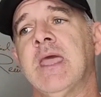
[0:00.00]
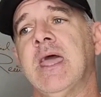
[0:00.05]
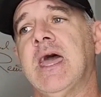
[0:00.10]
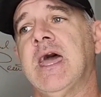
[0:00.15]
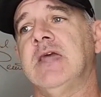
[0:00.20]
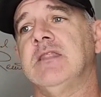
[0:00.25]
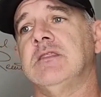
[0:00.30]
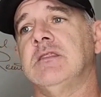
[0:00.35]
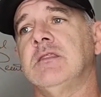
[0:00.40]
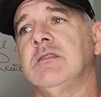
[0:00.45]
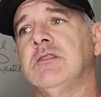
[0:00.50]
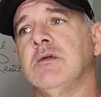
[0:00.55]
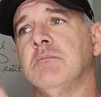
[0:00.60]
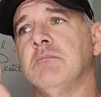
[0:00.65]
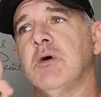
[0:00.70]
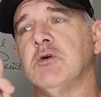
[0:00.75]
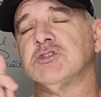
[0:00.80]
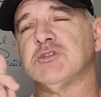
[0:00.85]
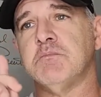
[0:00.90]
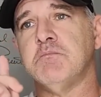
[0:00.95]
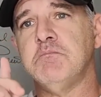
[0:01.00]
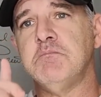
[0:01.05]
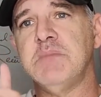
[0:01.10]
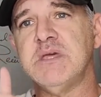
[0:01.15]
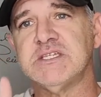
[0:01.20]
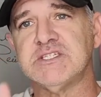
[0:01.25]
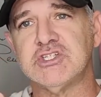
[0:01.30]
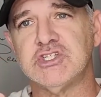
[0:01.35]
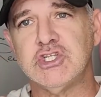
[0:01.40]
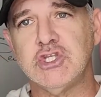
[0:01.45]
and the most
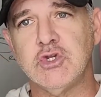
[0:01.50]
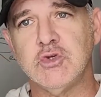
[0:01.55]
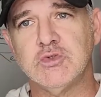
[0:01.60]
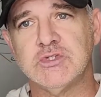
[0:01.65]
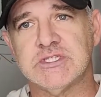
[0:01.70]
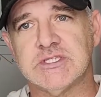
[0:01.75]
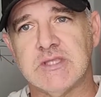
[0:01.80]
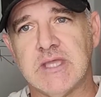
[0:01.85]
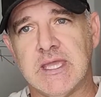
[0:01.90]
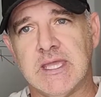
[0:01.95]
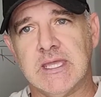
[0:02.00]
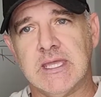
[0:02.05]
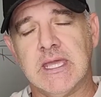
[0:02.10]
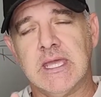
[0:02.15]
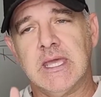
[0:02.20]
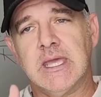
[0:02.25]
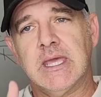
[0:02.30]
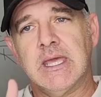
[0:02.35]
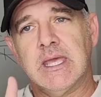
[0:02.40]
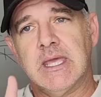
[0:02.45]
misused thing